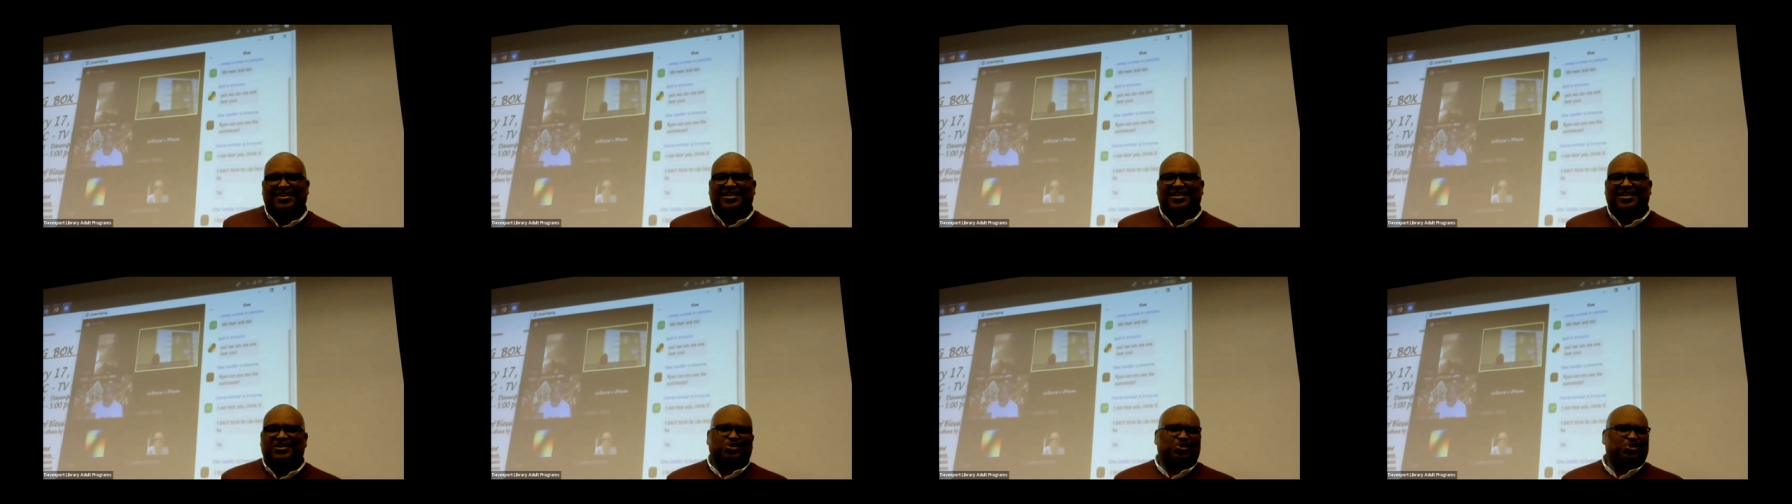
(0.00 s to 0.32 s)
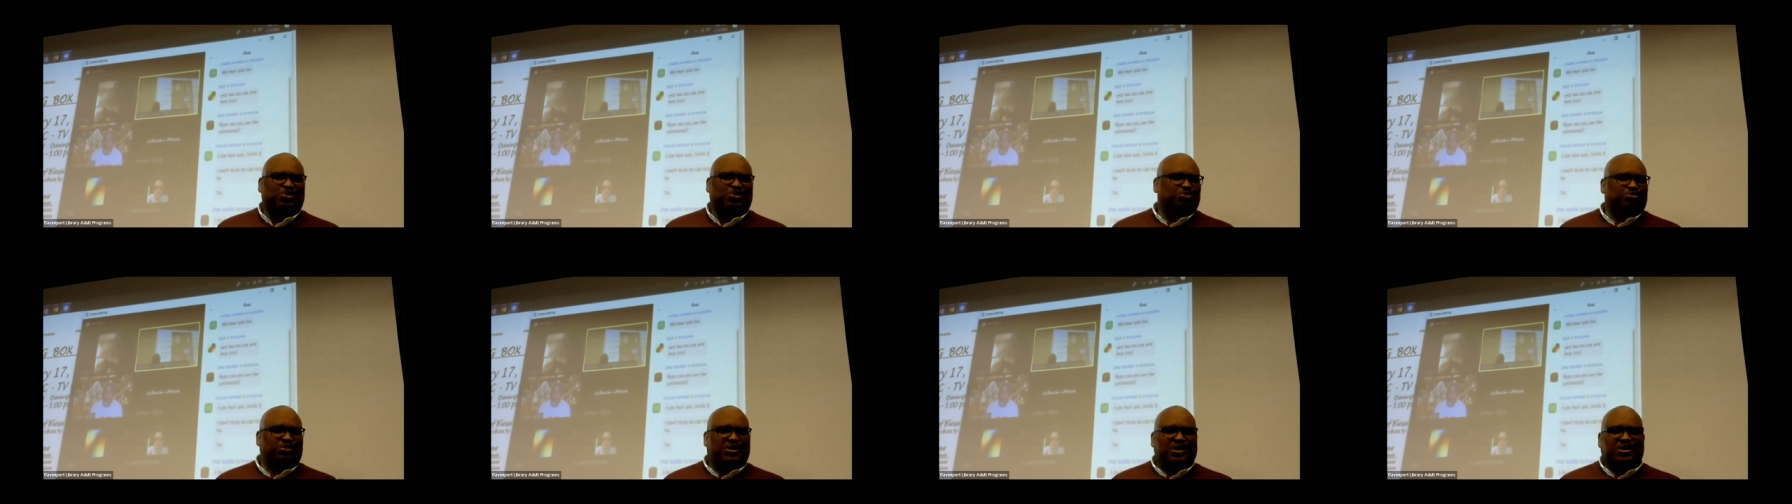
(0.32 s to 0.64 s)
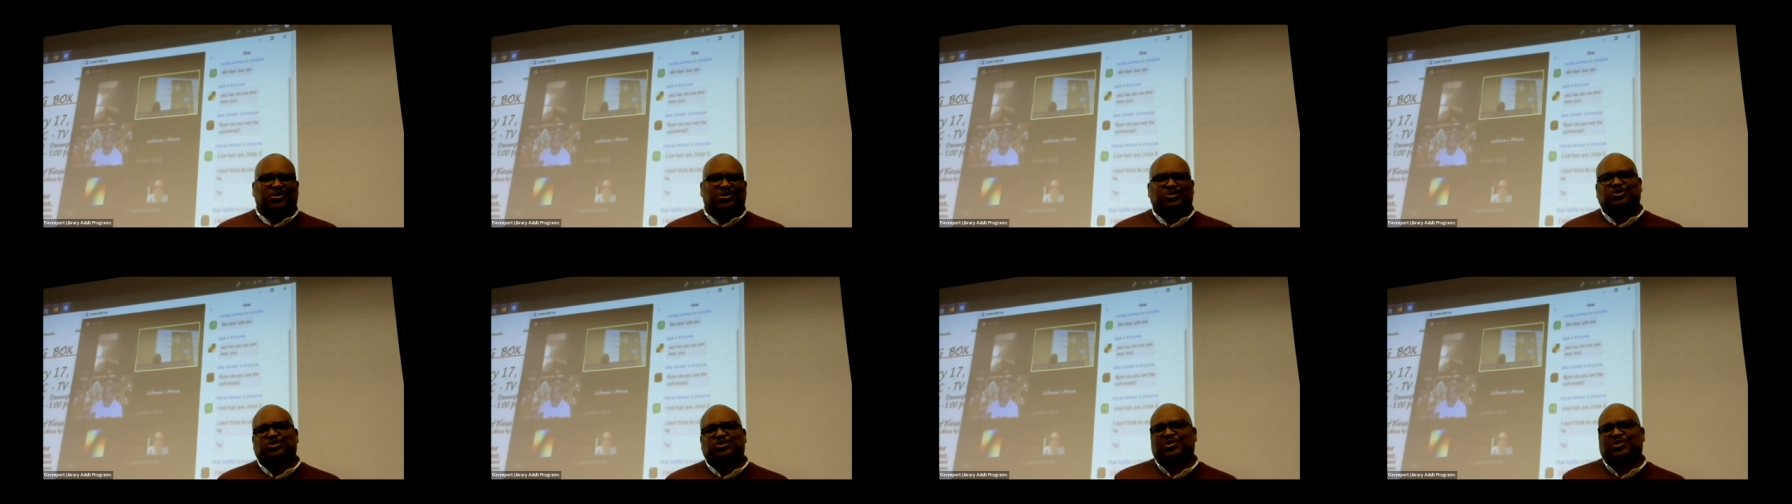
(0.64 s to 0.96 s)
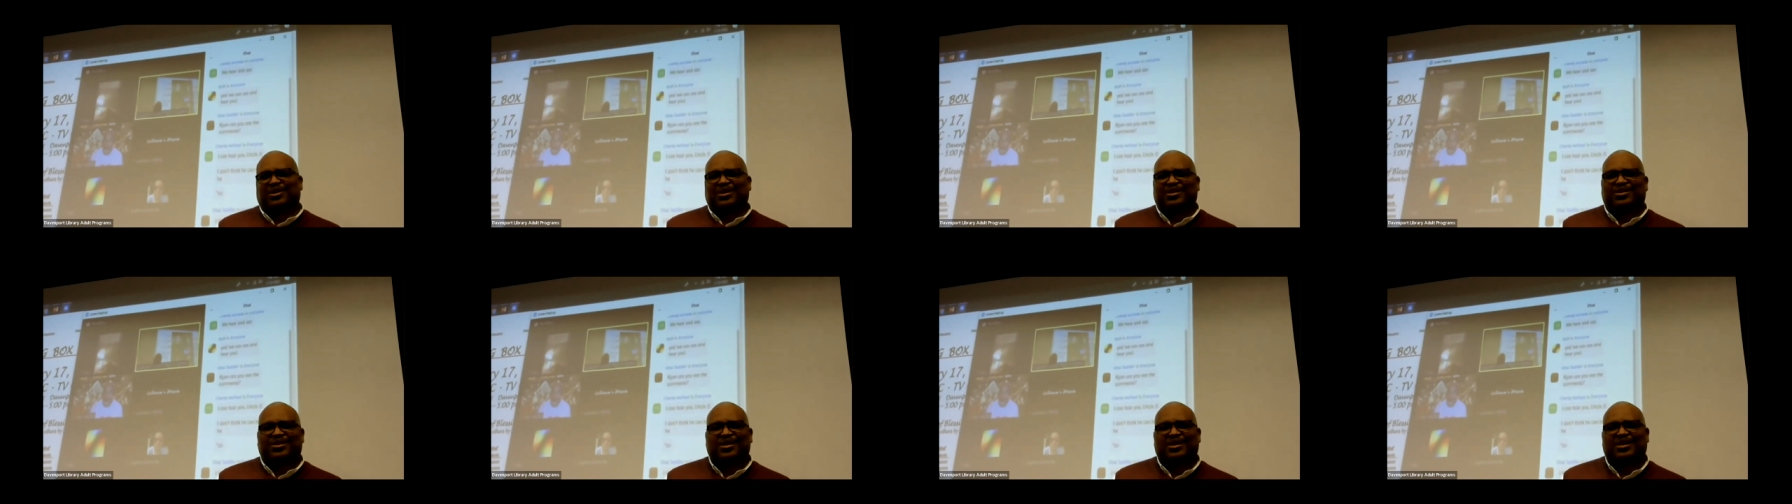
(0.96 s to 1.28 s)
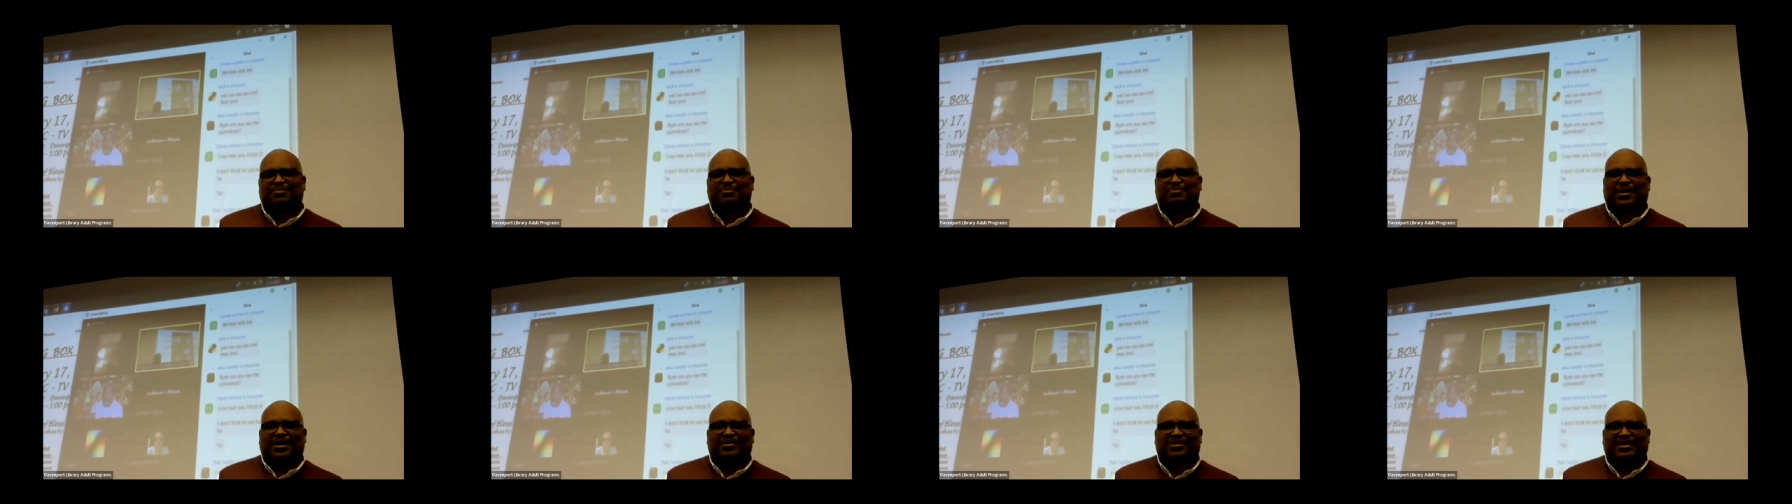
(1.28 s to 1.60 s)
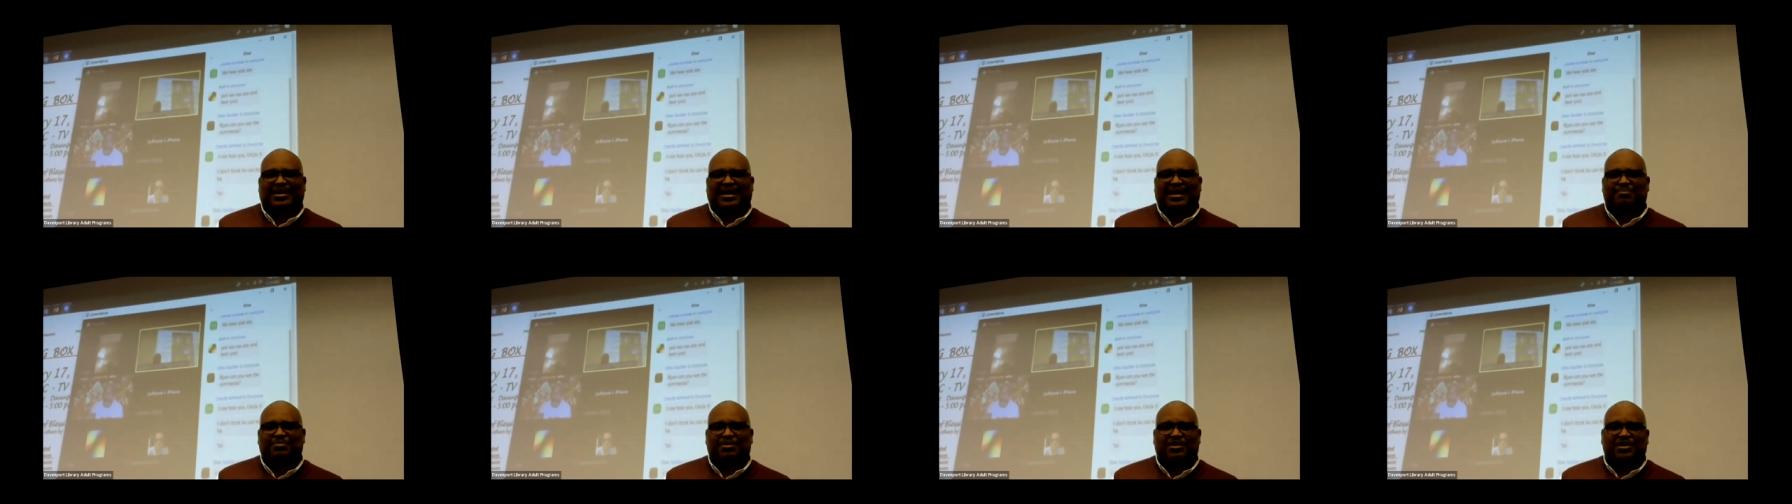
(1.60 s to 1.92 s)
It's a struggle to really think
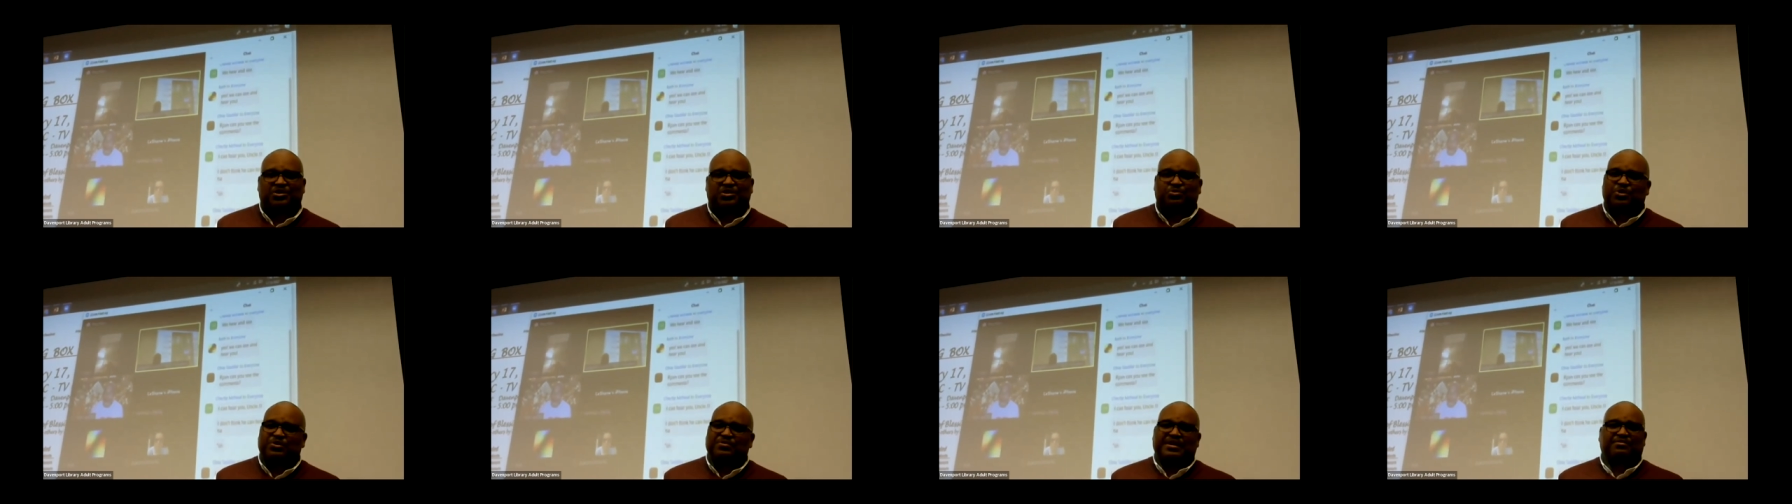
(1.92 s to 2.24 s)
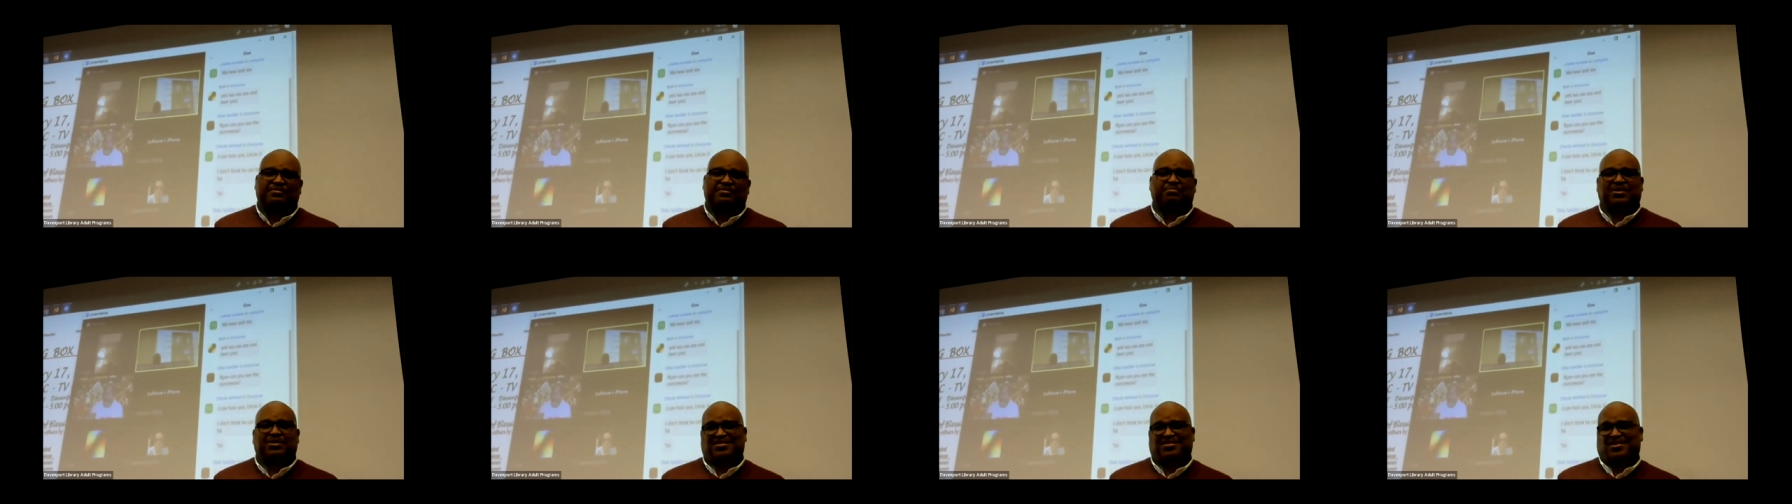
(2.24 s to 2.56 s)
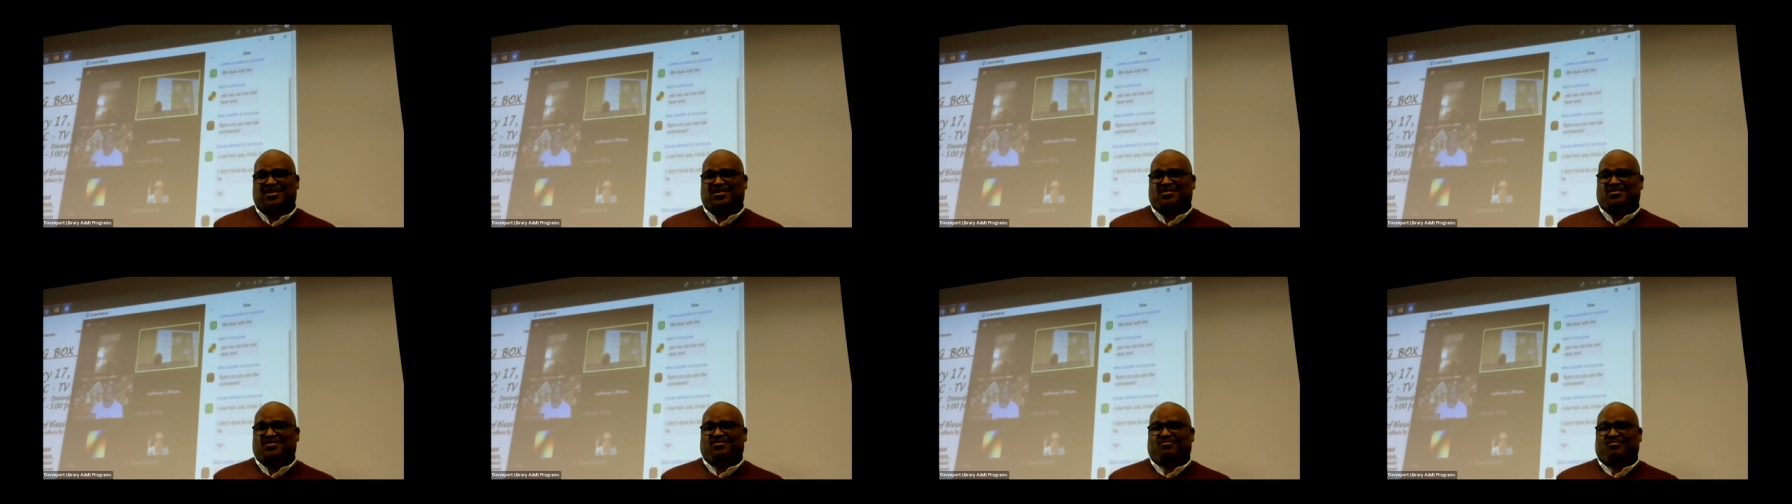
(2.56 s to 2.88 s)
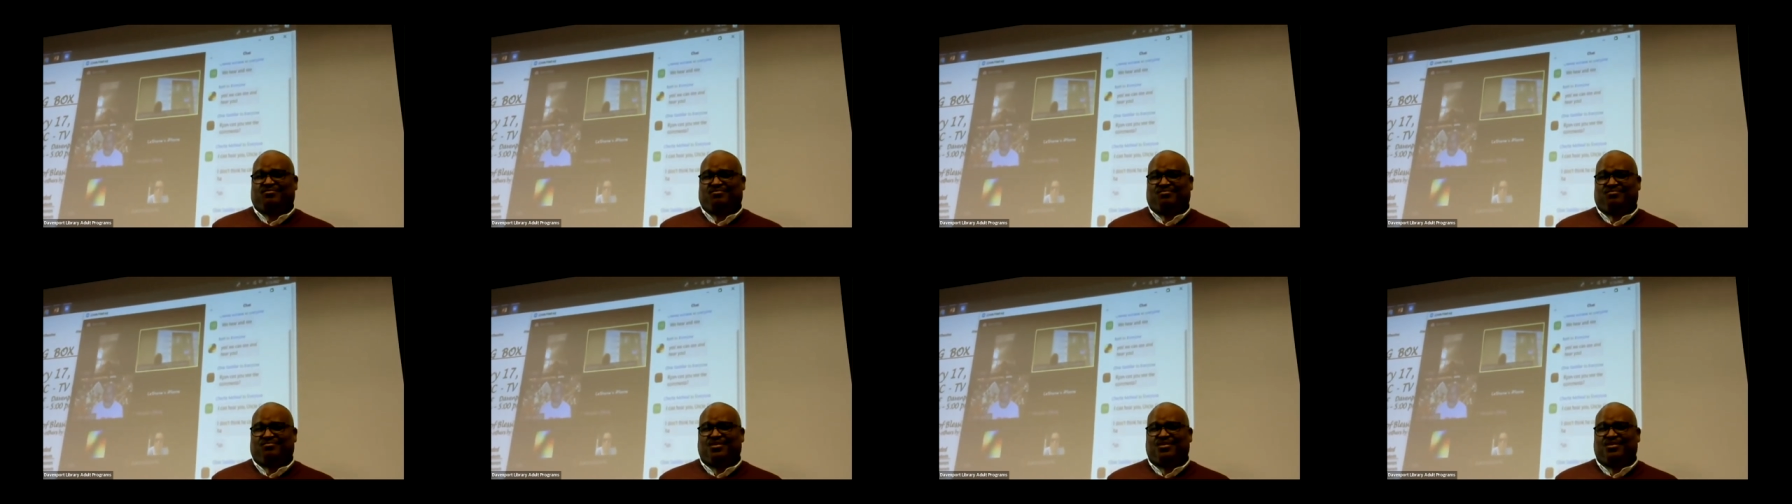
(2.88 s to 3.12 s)
about that because we've never been there.